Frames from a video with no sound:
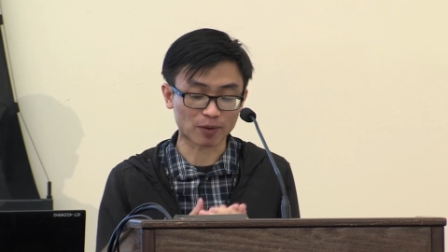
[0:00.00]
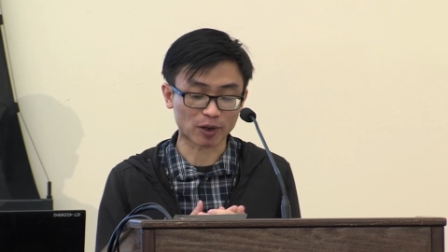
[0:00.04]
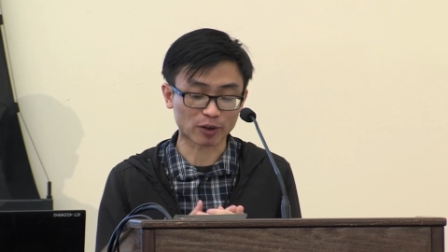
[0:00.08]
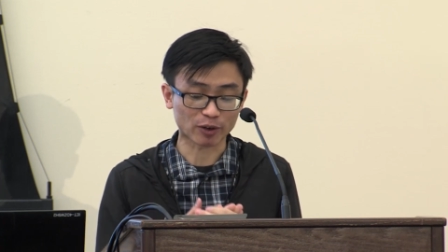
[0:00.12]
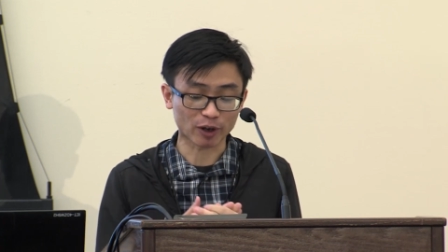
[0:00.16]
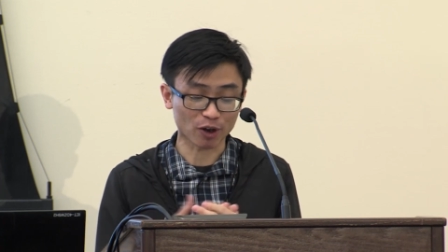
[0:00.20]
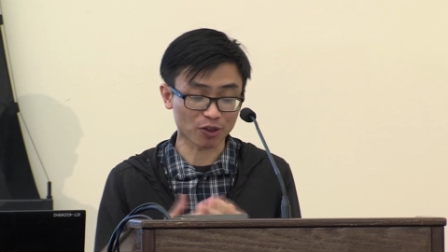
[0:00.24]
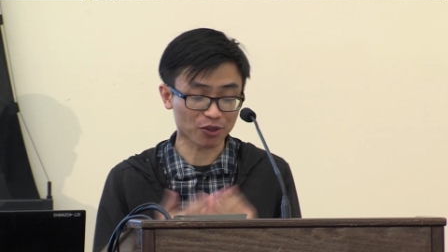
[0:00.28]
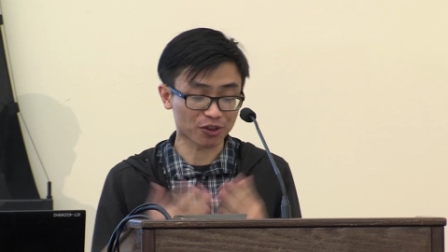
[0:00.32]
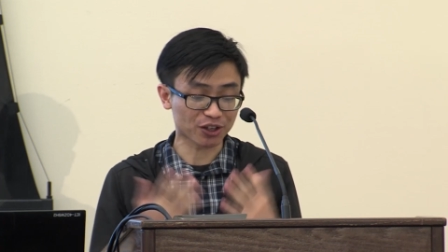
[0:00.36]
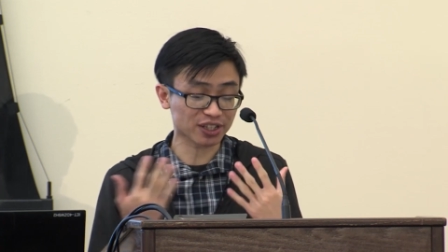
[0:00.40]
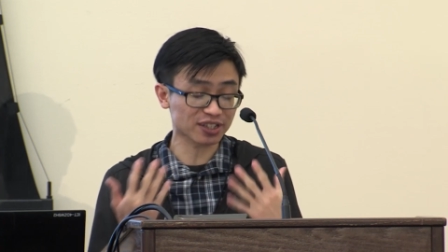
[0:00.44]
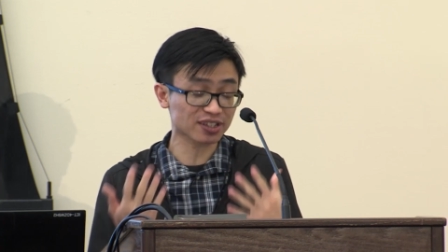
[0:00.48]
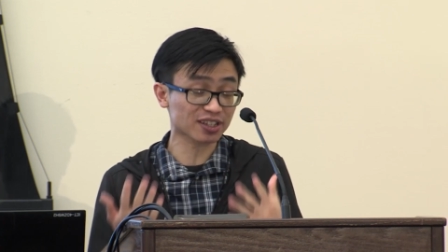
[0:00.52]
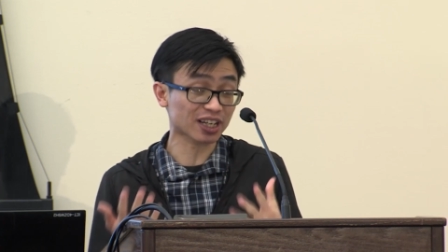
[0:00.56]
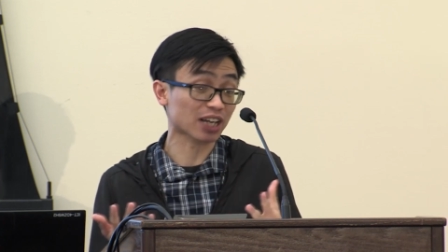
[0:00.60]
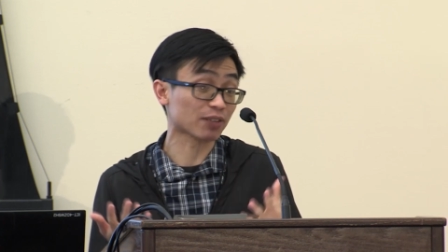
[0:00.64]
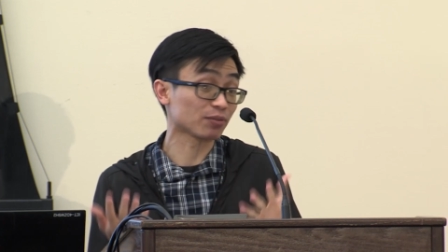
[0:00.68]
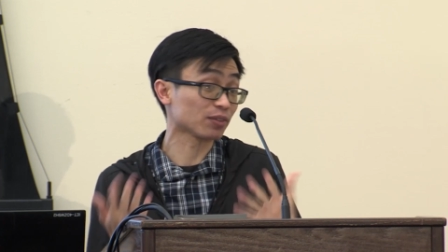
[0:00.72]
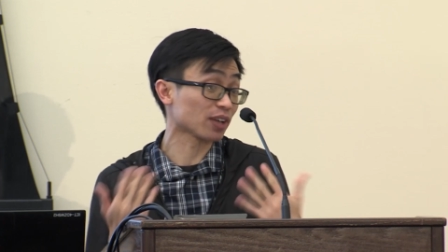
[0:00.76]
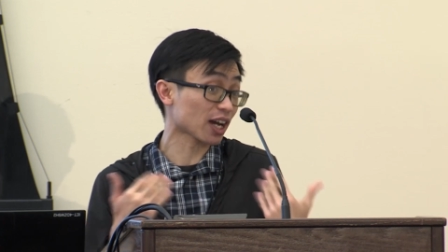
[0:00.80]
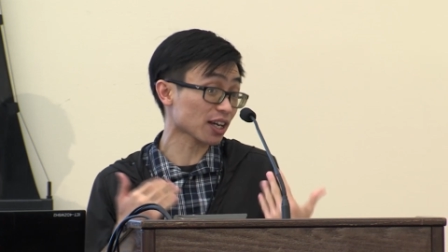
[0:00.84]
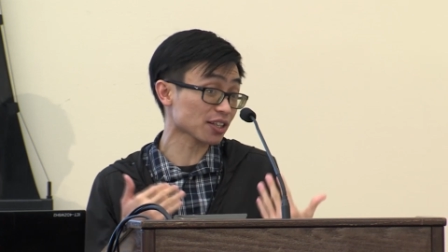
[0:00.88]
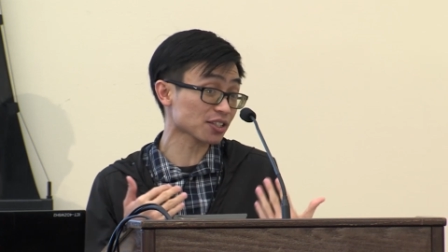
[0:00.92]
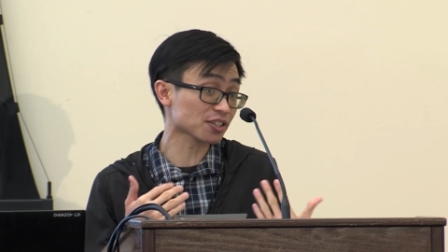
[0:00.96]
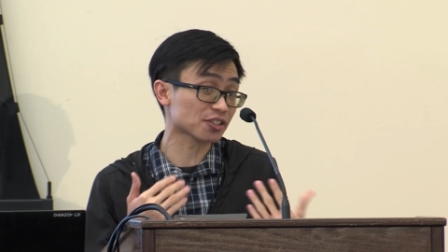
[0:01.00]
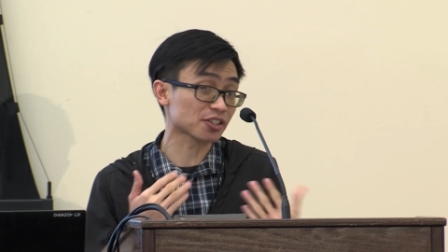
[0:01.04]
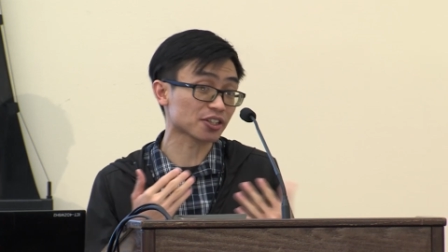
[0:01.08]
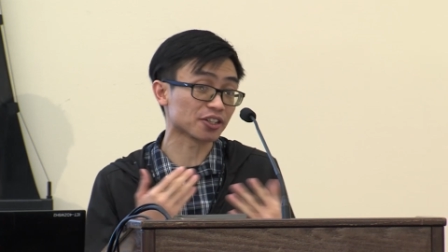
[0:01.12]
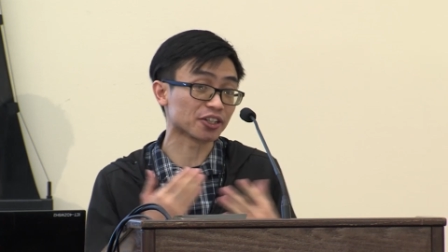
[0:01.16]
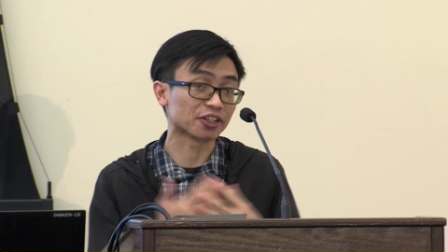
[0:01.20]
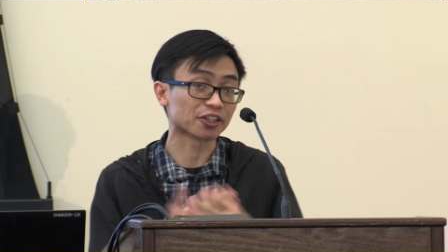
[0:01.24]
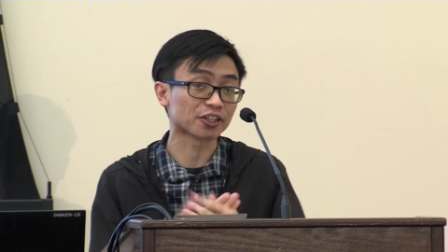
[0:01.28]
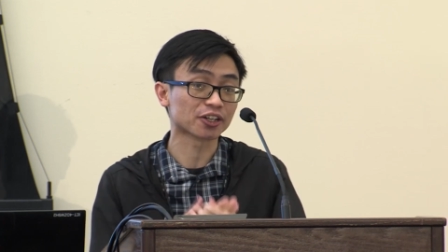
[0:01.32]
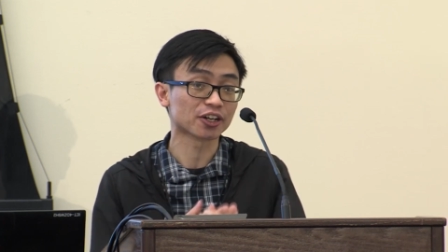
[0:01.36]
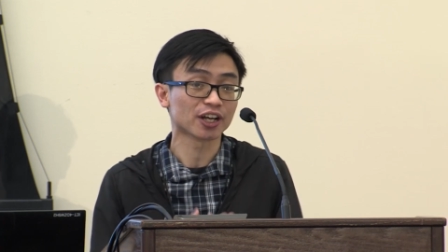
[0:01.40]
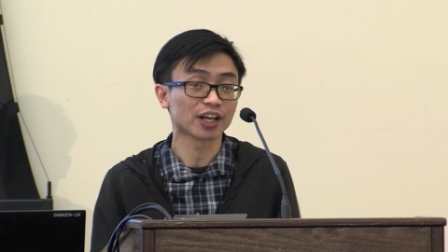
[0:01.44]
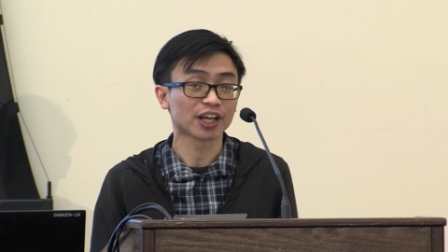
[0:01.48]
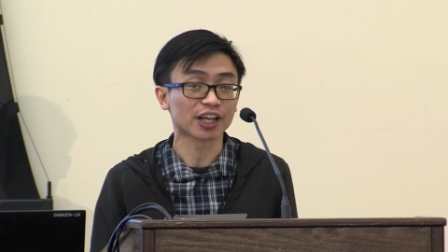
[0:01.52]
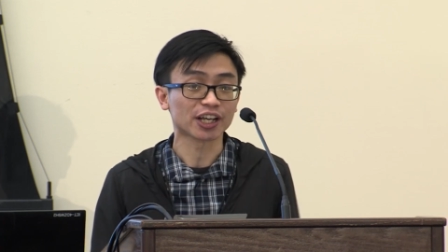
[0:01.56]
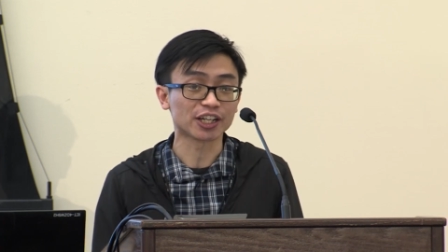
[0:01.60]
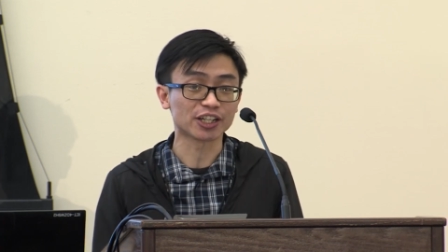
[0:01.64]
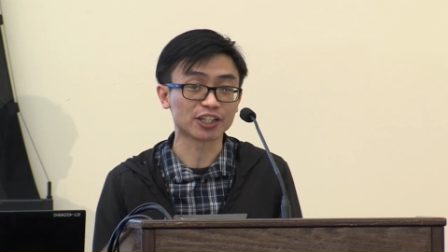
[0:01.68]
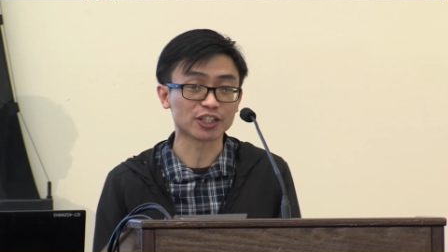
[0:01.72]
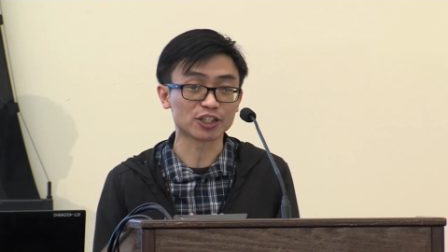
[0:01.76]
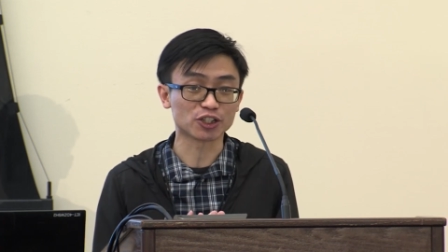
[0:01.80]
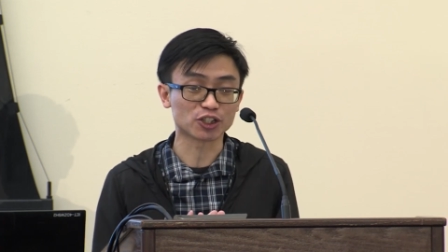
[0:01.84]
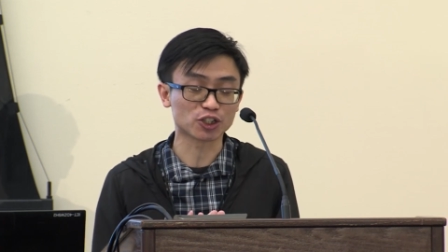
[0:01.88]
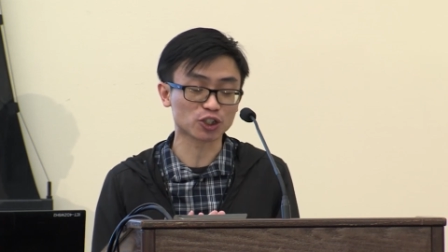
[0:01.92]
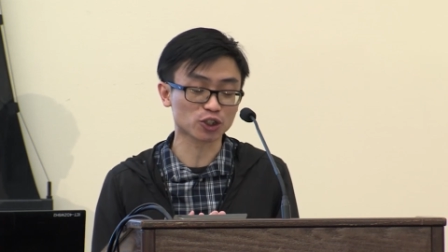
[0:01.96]
around this time last year
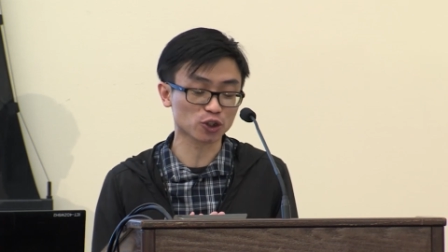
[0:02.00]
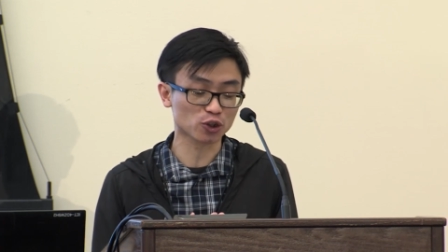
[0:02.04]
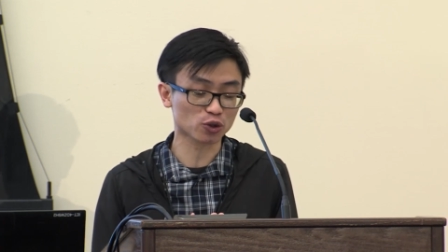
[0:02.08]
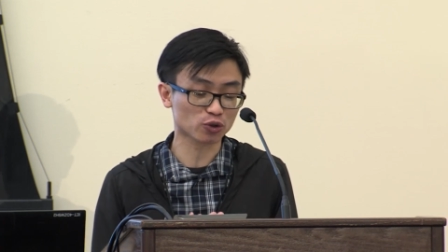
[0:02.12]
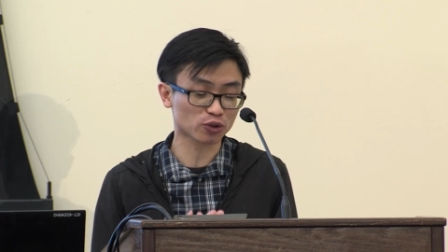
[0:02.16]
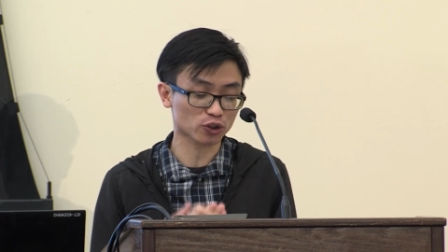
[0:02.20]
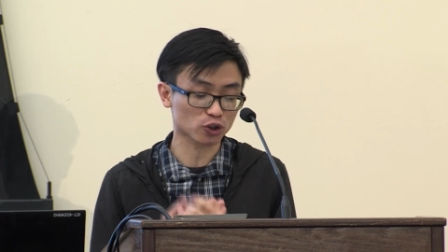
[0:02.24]
in June